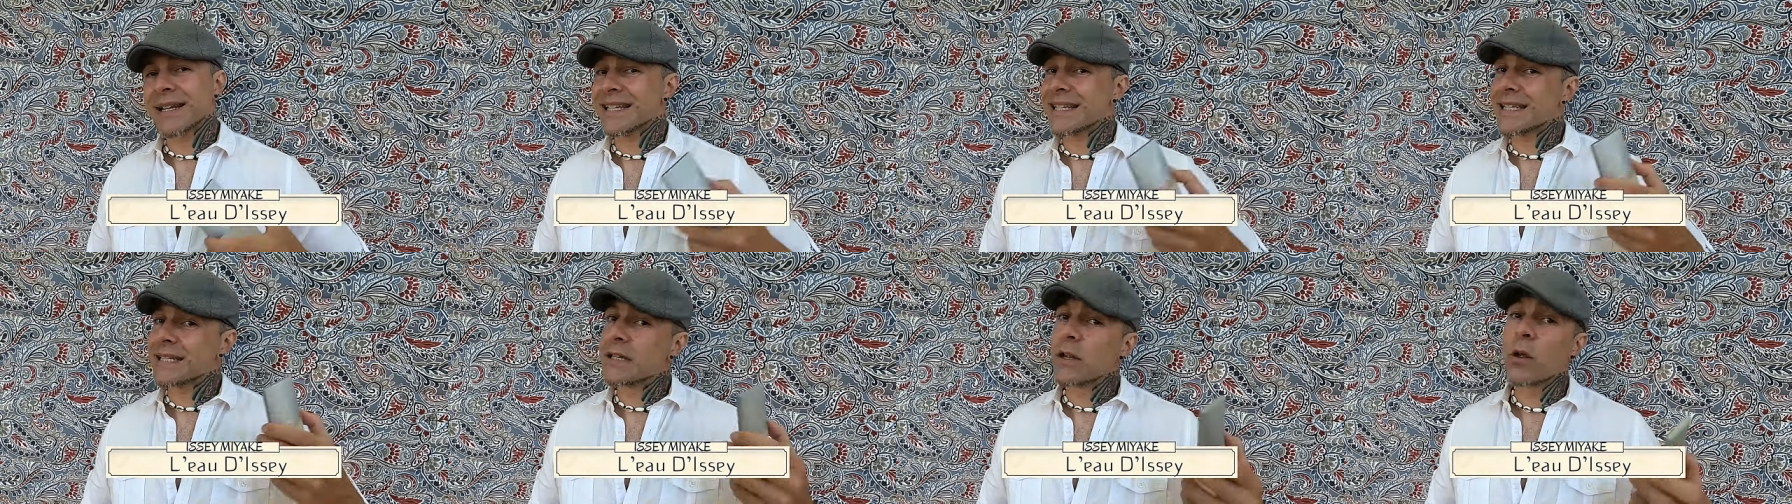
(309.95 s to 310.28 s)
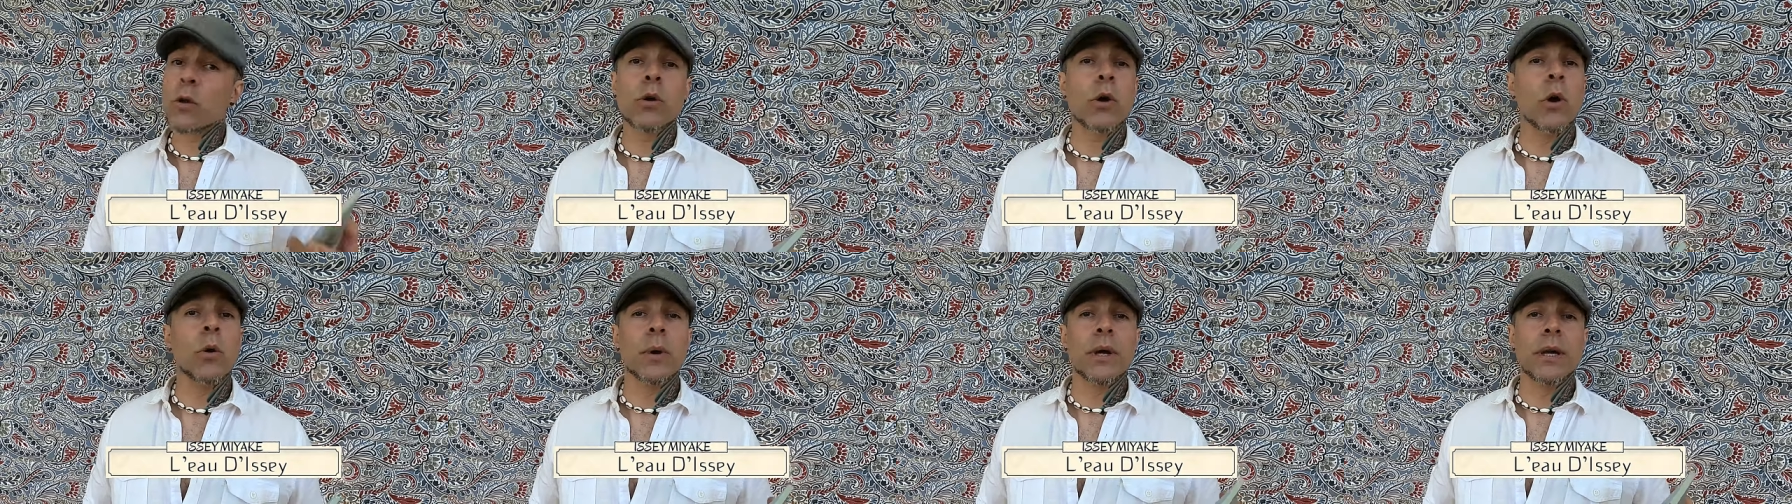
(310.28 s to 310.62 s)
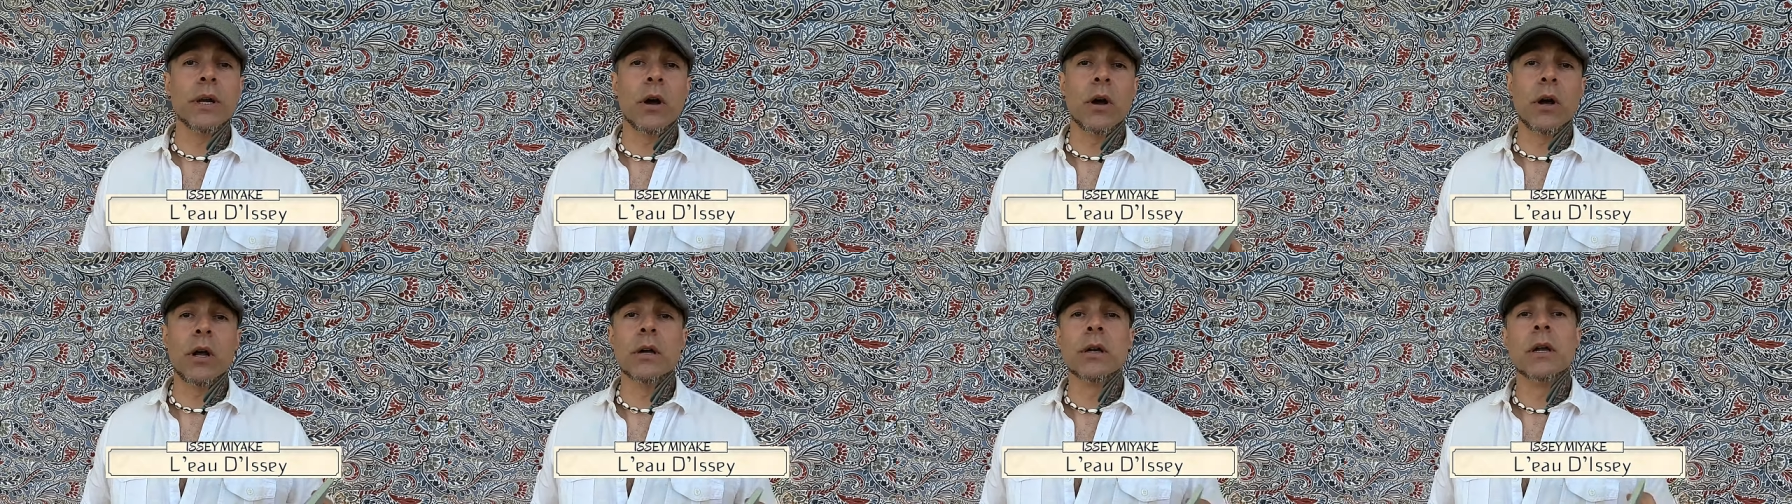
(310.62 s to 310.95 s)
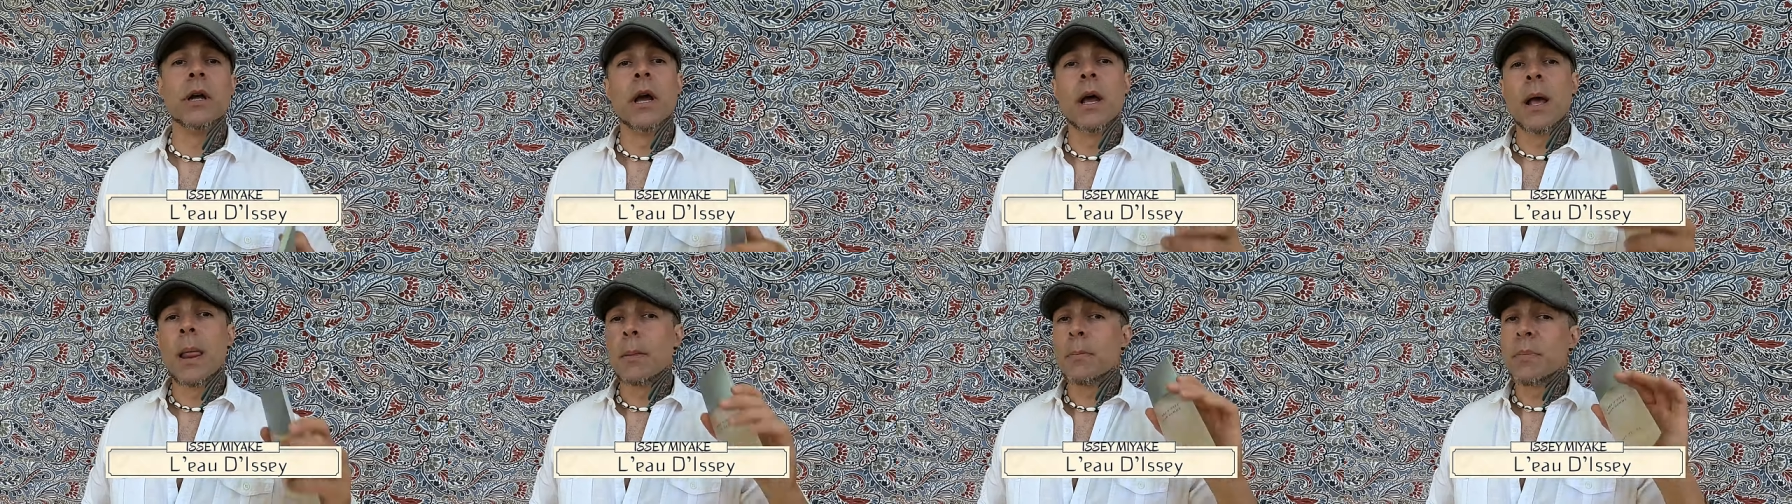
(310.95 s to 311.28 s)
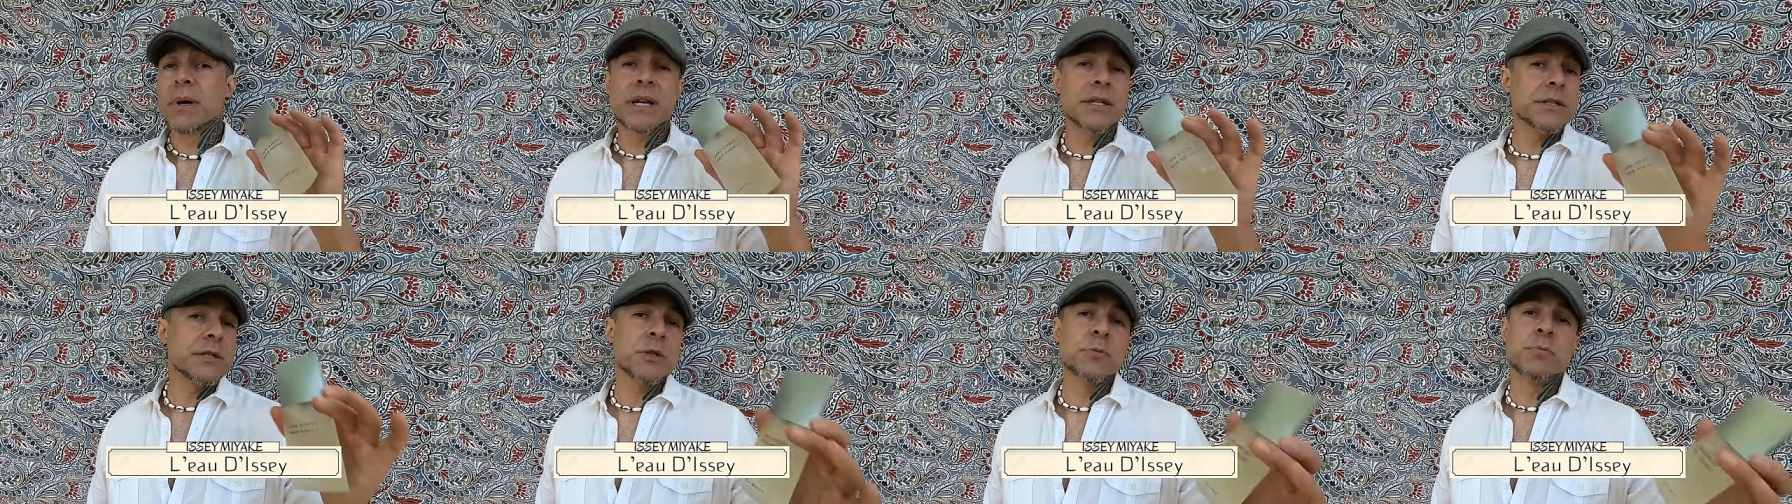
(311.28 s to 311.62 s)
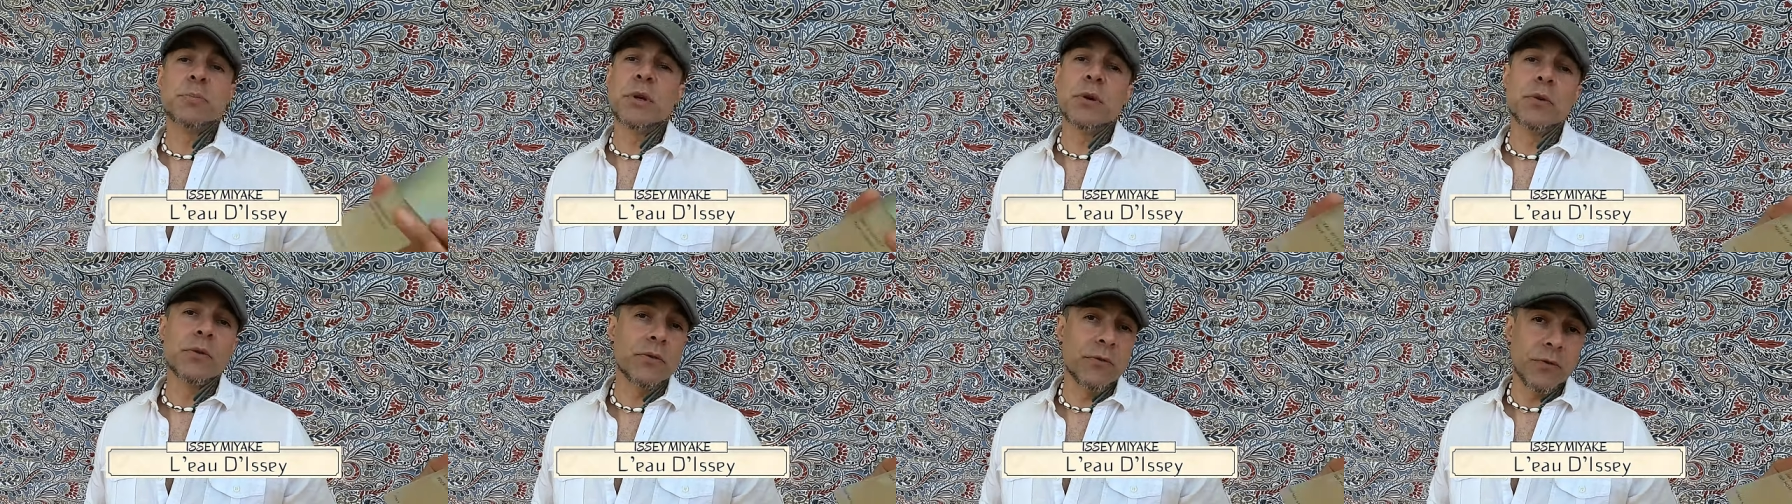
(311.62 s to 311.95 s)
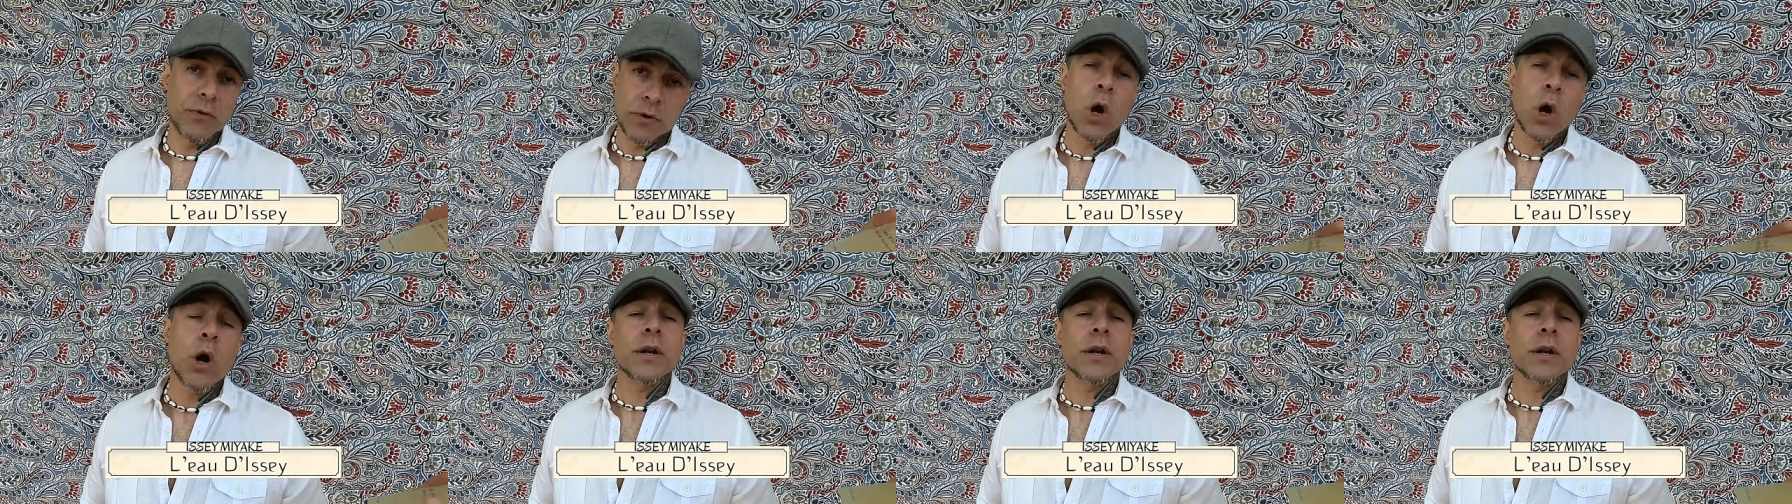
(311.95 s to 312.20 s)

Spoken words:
it still going on, because it's beautiful.